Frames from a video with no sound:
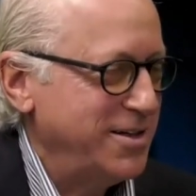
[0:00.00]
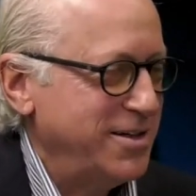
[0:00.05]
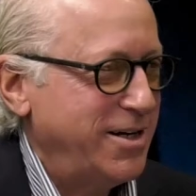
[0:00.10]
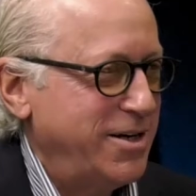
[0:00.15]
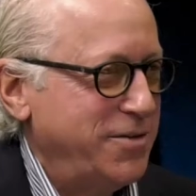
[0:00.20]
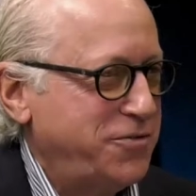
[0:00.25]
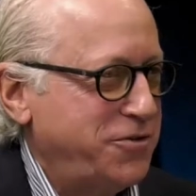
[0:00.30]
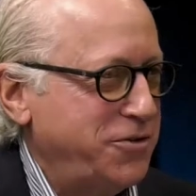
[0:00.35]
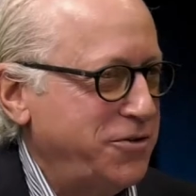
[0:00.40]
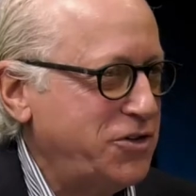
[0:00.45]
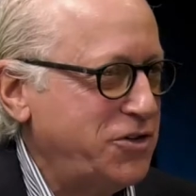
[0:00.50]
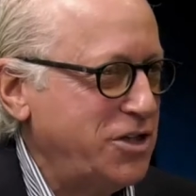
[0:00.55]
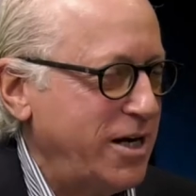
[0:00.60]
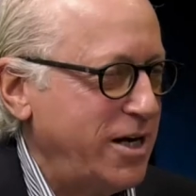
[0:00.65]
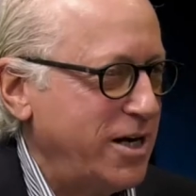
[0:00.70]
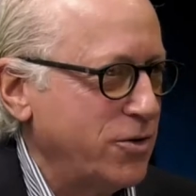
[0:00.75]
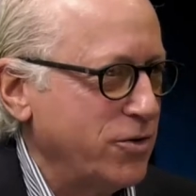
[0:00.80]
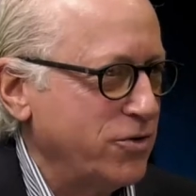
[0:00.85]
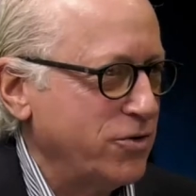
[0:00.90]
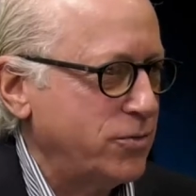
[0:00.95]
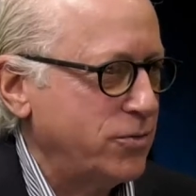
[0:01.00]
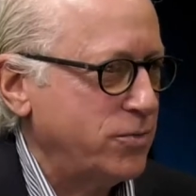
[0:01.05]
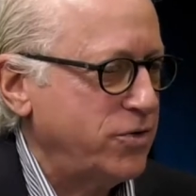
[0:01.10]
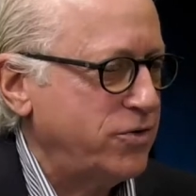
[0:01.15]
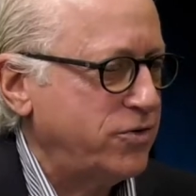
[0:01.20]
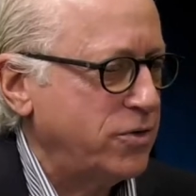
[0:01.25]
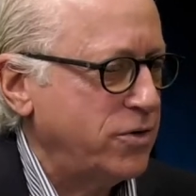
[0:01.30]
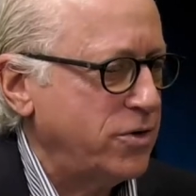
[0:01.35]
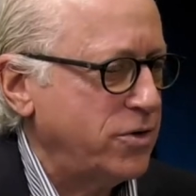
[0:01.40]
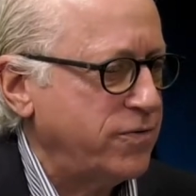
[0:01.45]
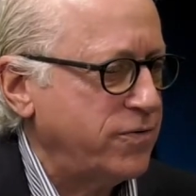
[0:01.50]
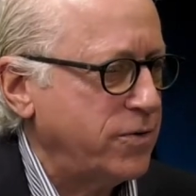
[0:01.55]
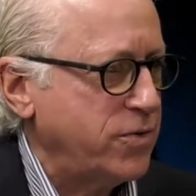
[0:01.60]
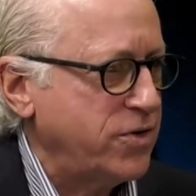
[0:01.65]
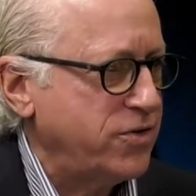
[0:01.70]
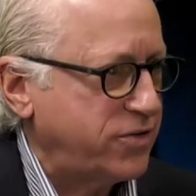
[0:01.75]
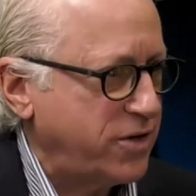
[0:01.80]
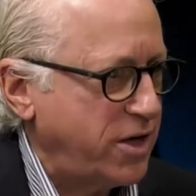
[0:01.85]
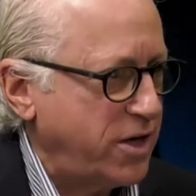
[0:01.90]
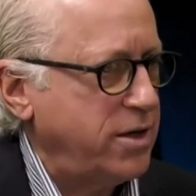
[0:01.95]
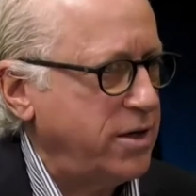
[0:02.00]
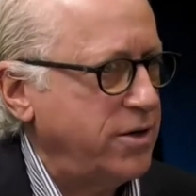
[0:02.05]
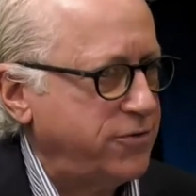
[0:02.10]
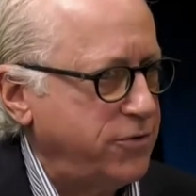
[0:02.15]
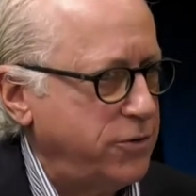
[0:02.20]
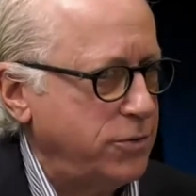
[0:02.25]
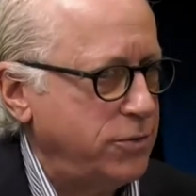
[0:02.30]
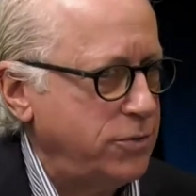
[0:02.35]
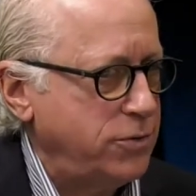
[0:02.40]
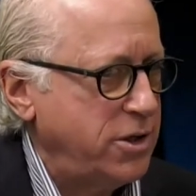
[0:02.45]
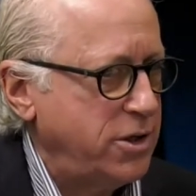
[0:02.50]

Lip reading: and 50 acres in reserve, and we said, if you